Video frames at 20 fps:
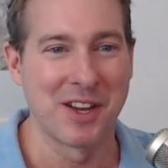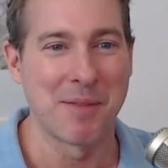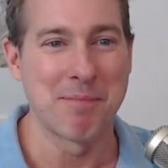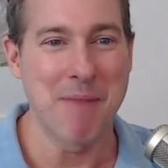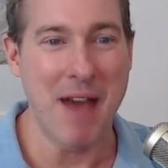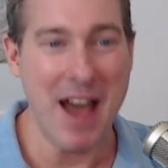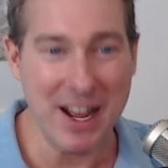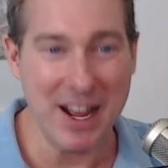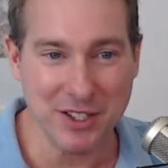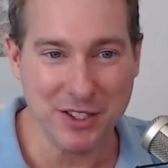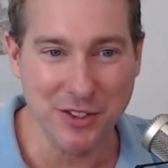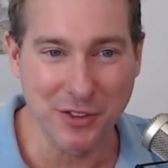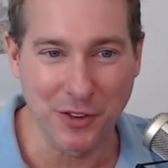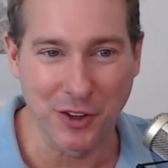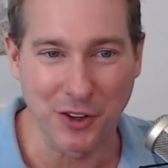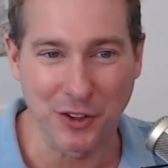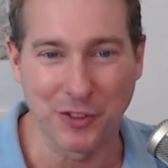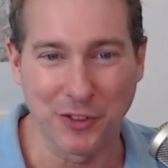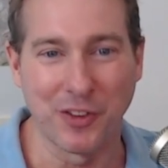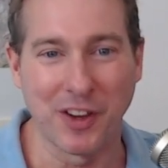Max
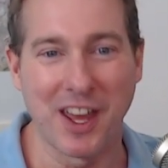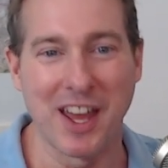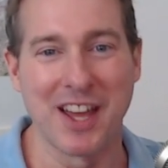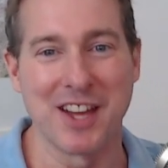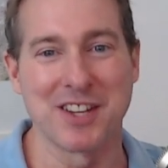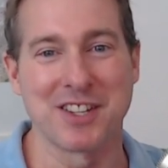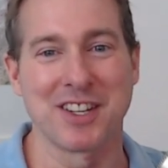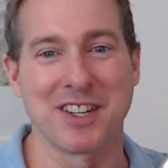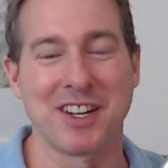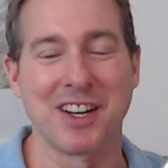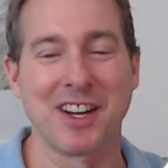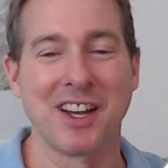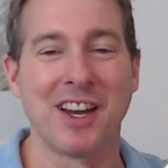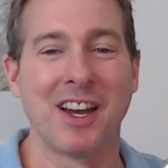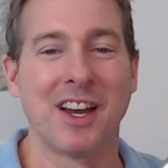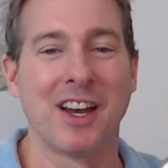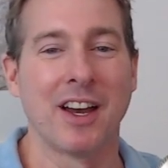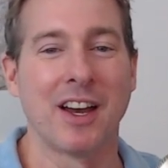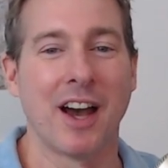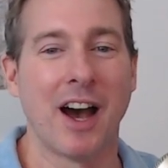diversification,
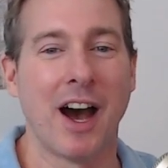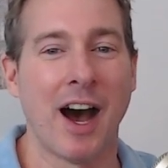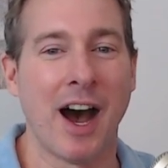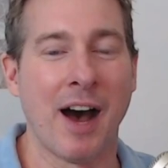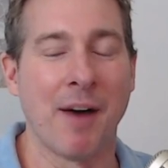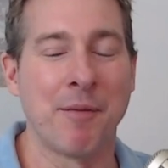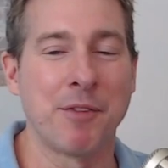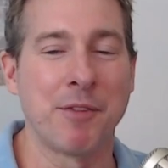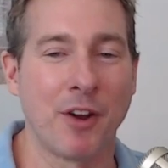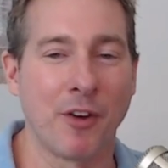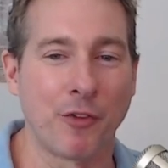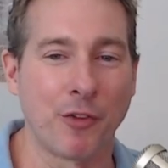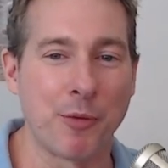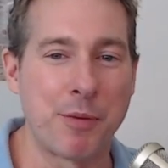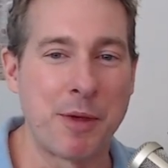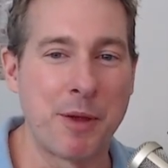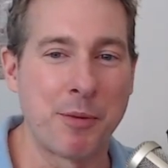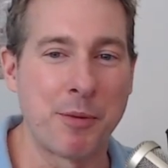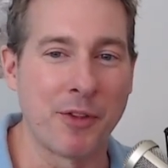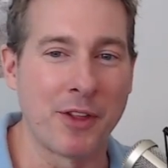you know, for
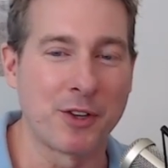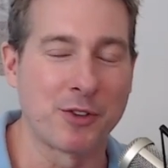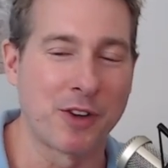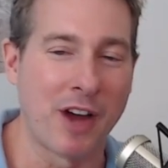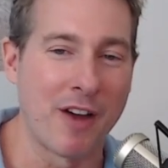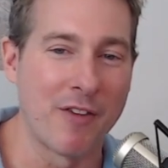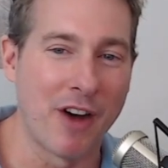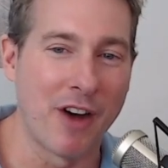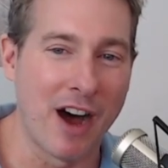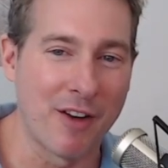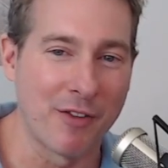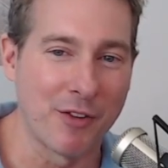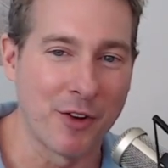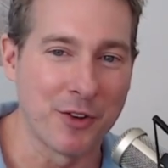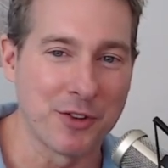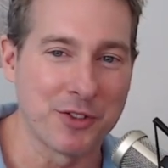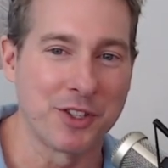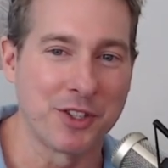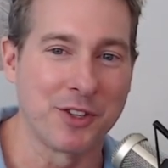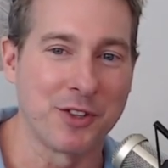people that drive
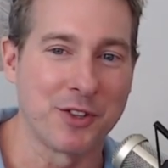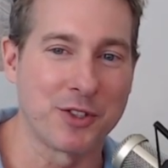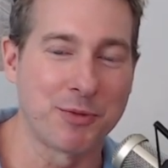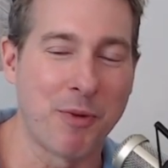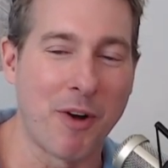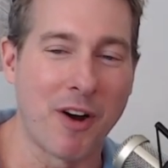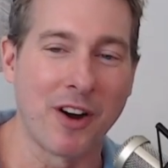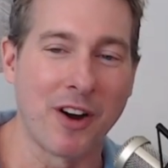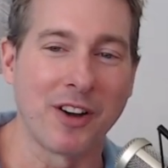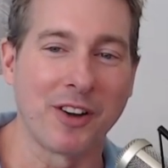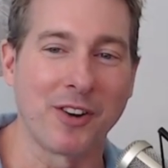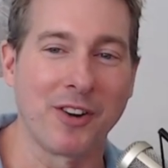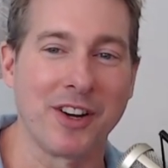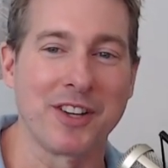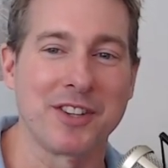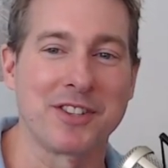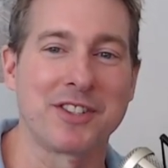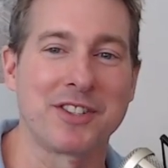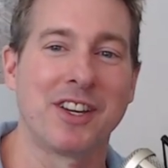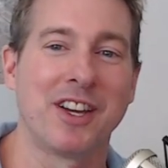Volvos and are smart,
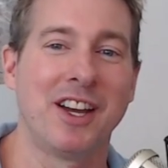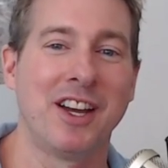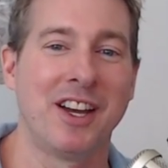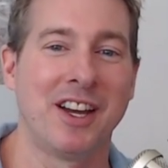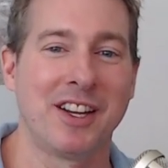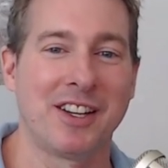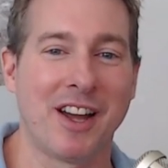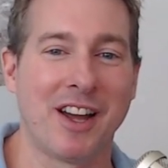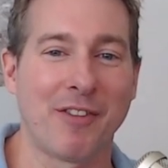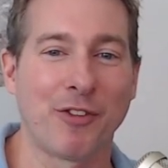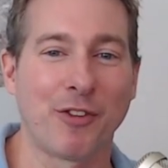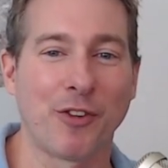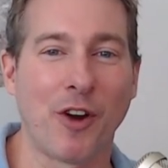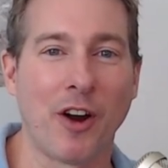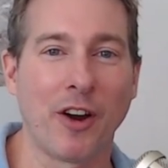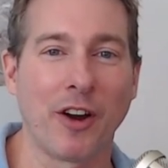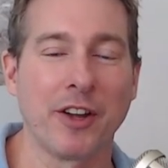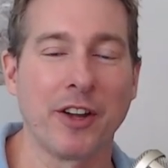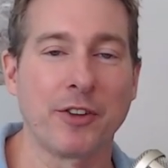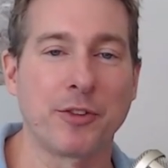Chris, not
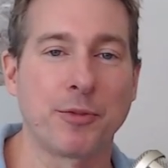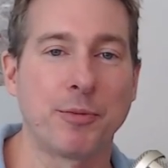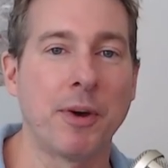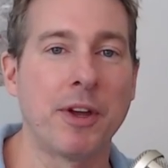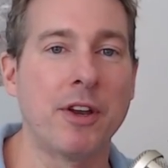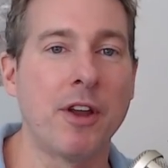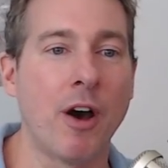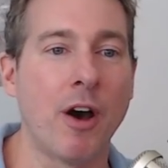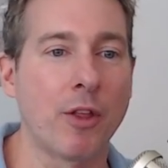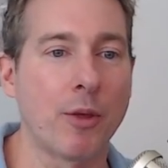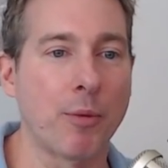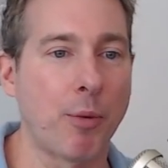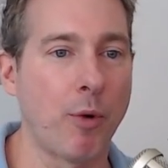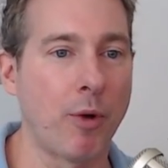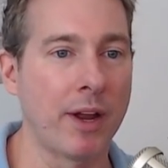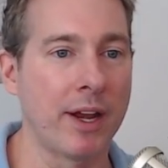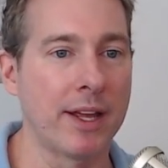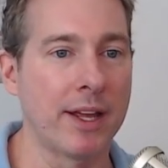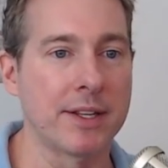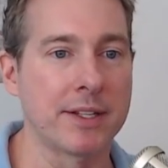Ferraris. But no, the
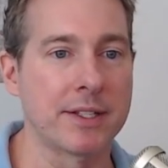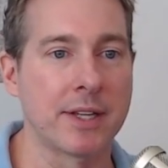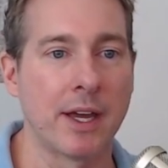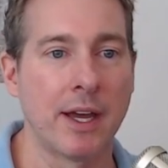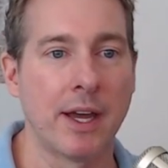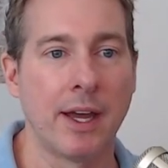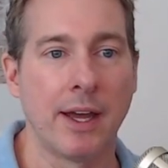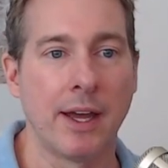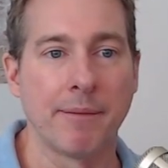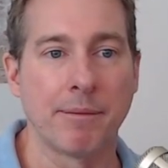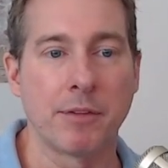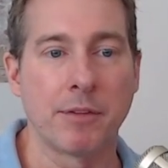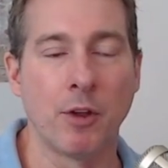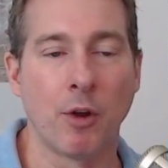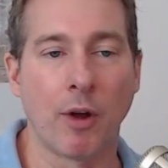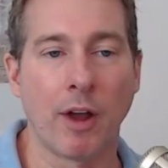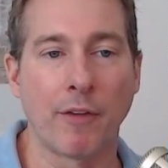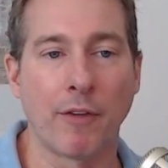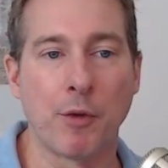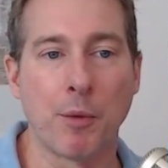point is, you
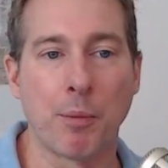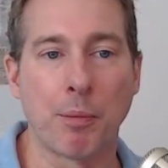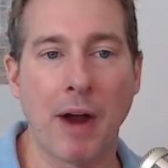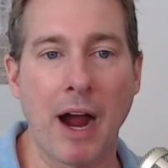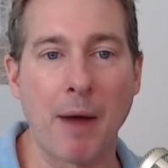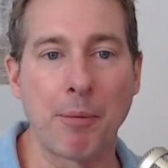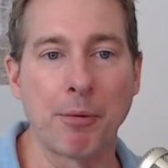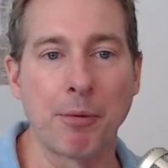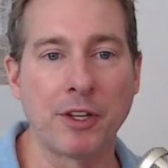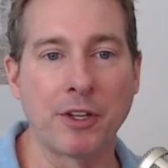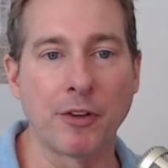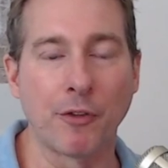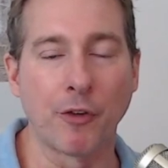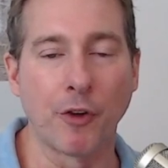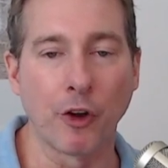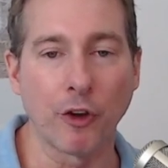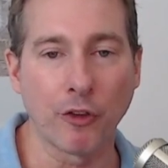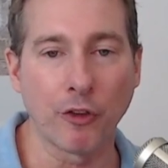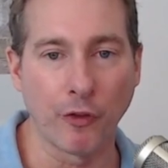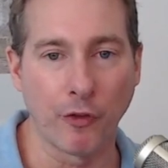know, if you properly
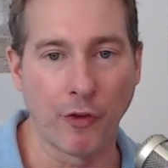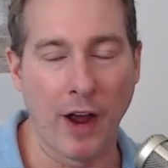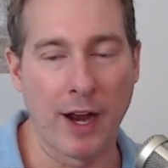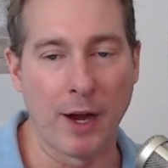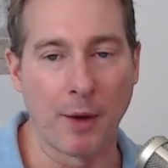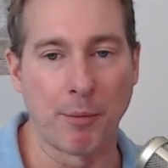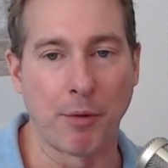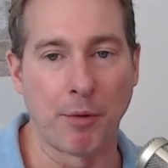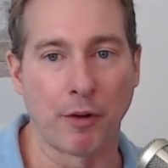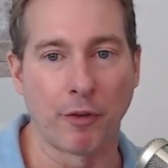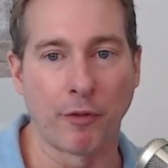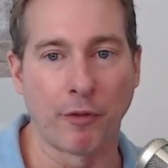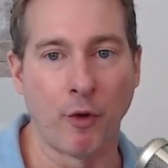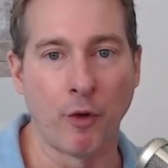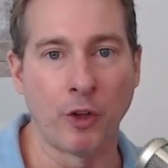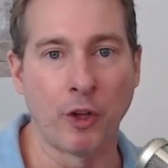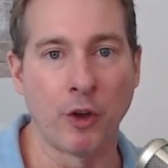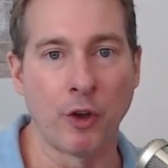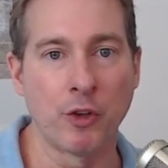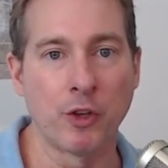diversify your
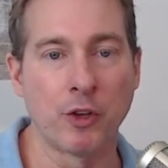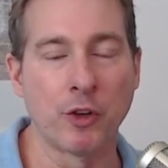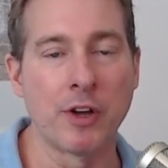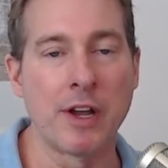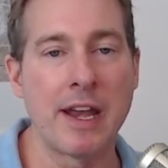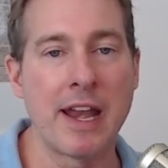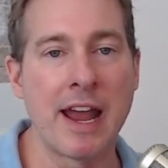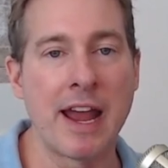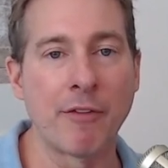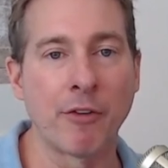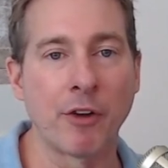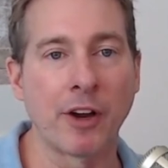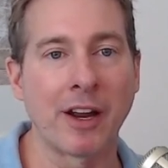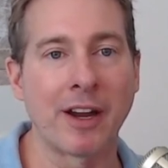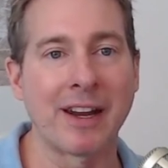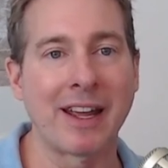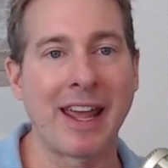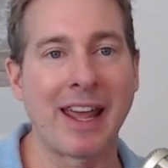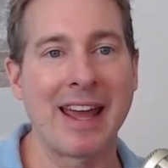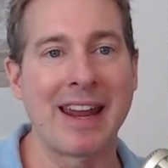portfolio, you're never
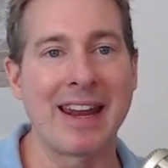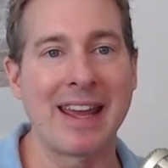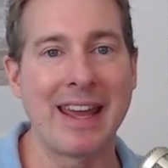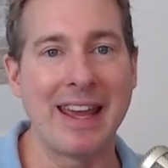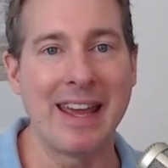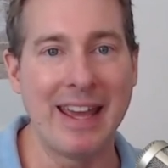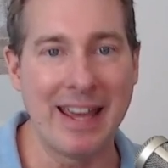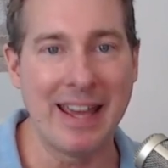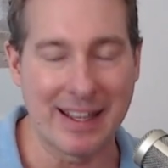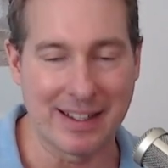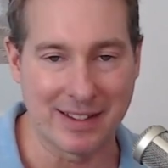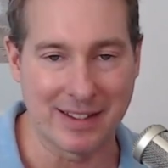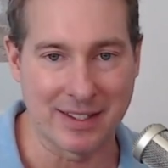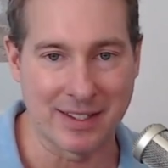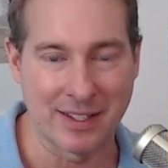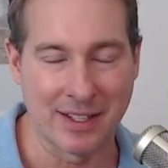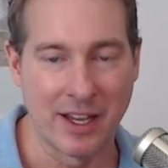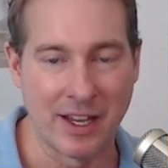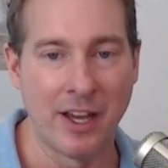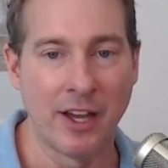going to get
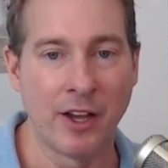hit.